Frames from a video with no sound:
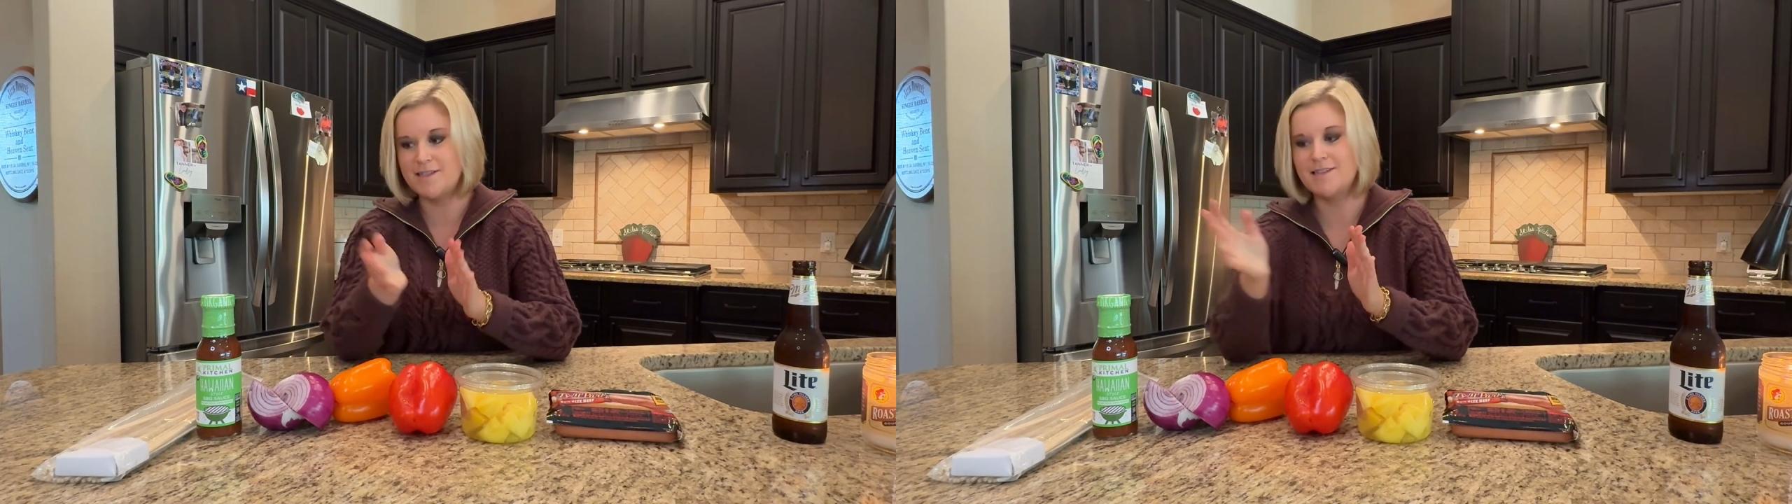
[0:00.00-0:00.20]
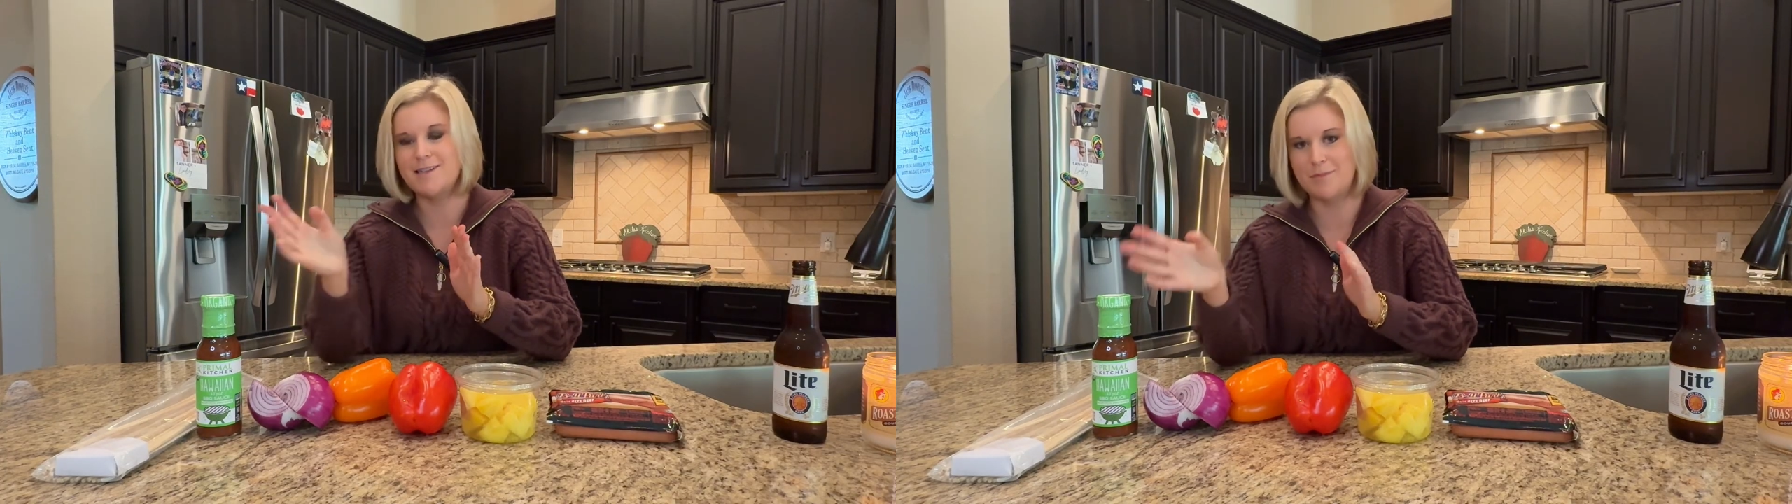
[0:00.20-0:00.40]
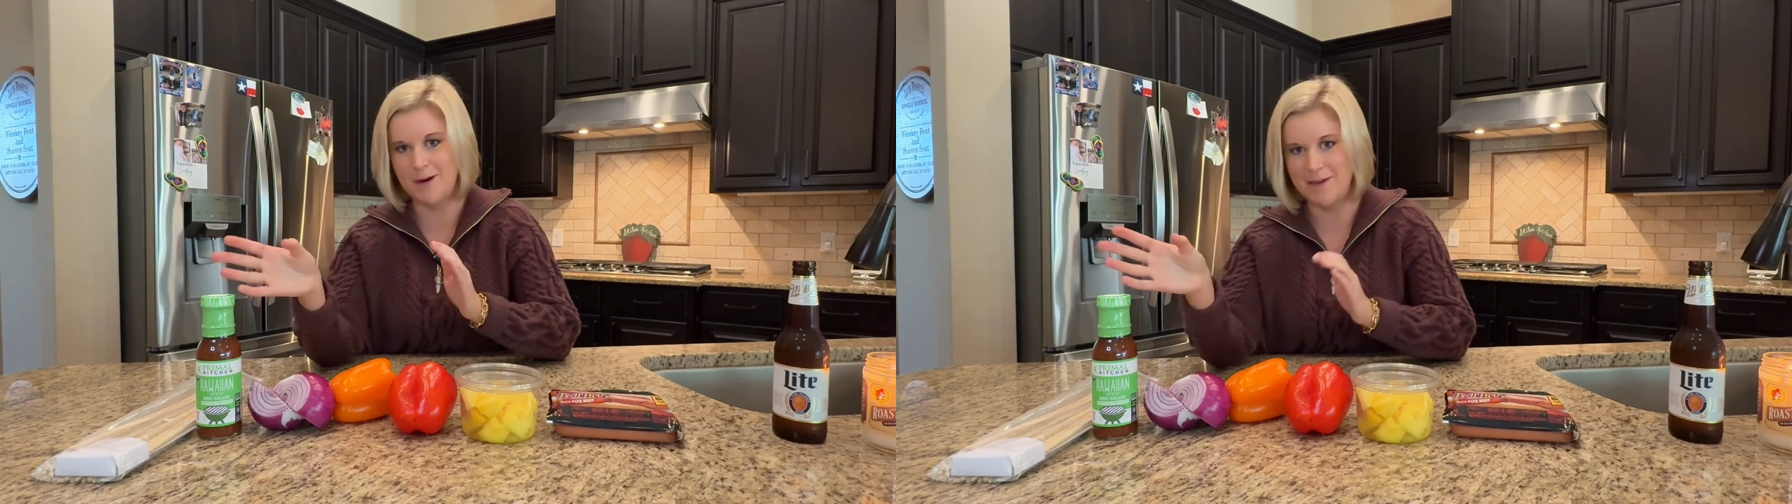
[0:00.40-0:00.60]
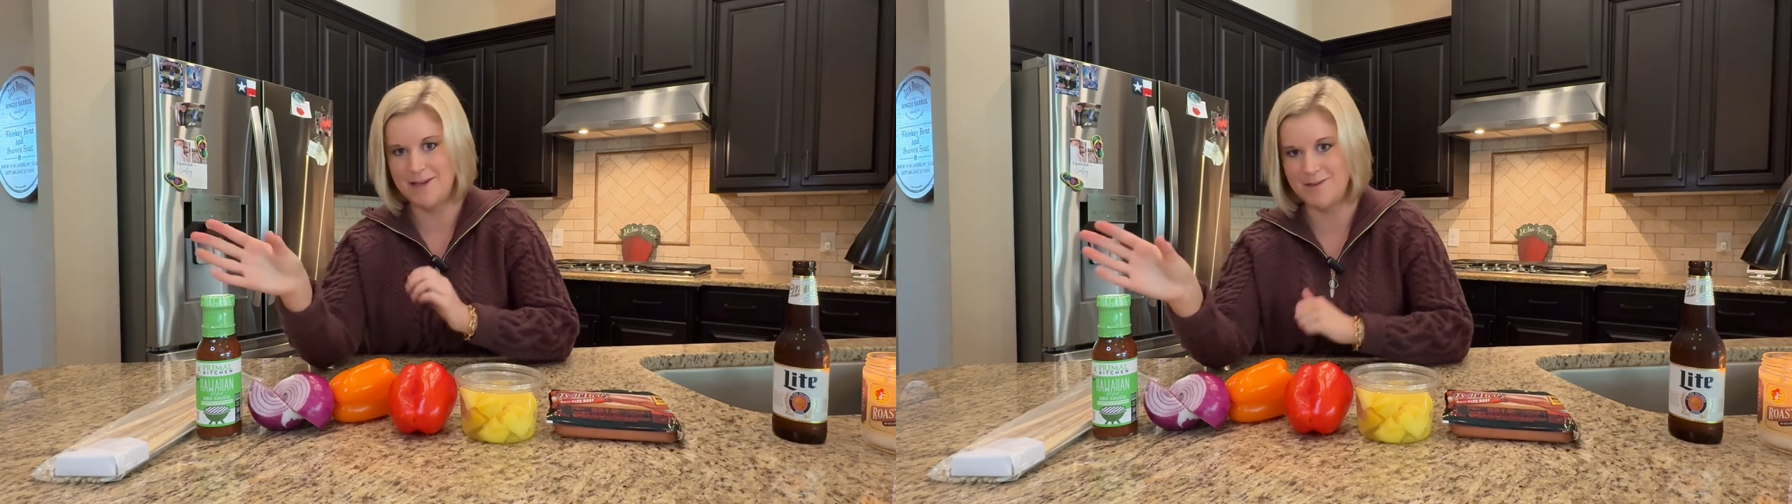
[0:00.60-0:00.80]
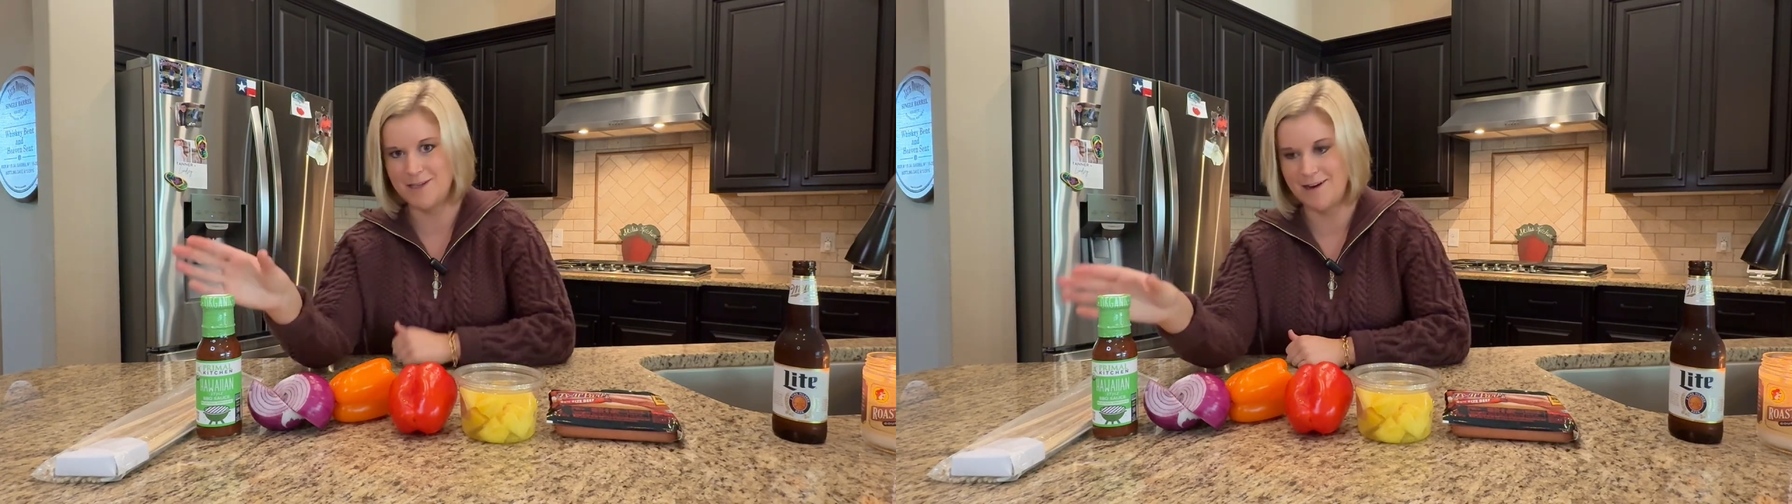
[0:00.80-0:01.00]
some
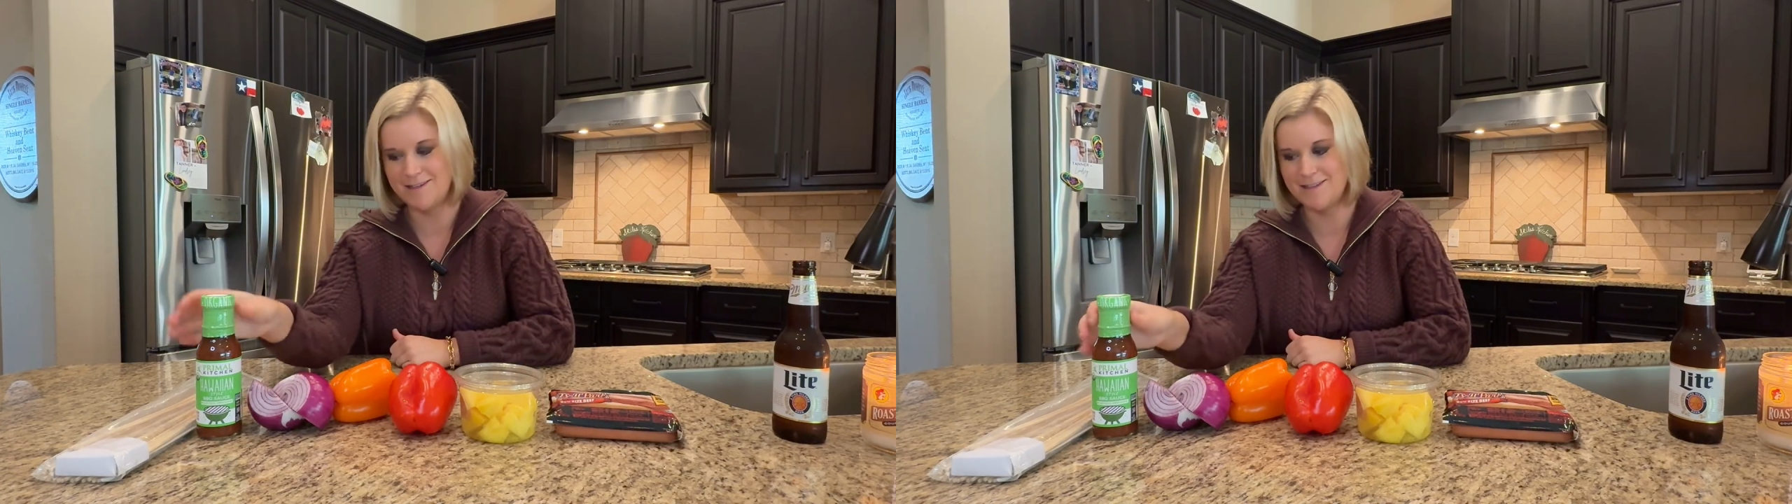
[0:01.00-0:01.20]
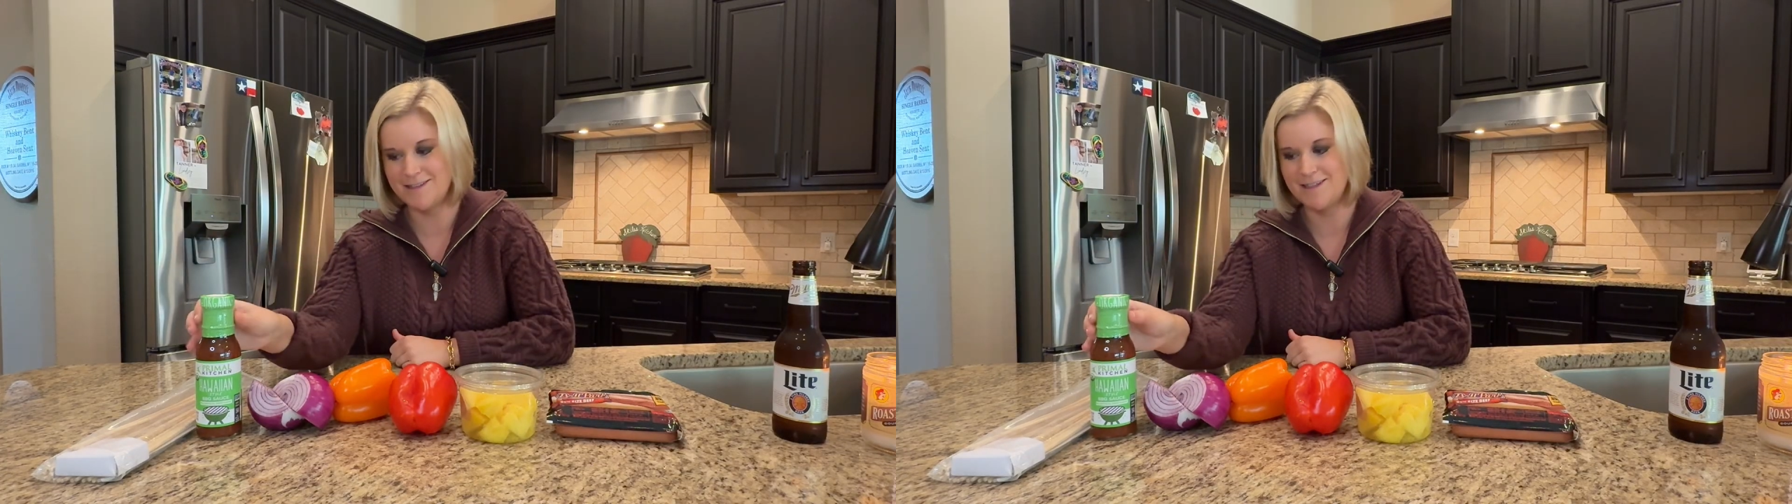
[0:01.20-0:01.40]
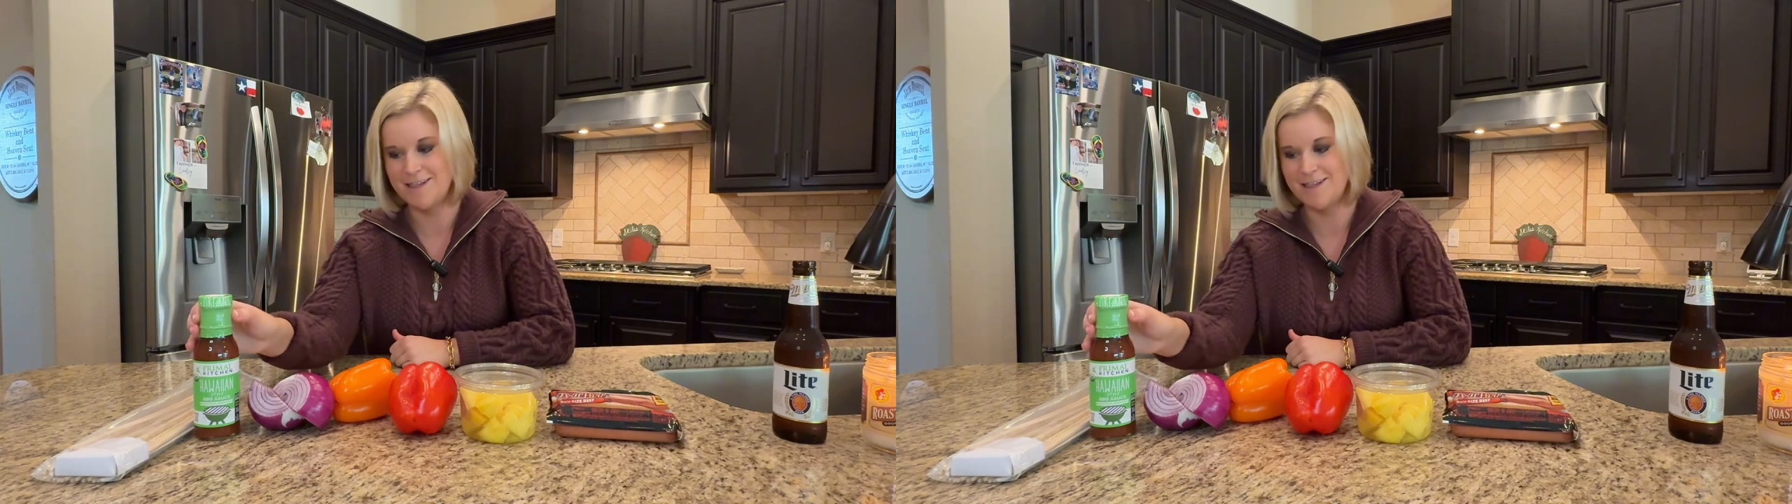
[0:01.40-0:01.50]
barbecue sauce.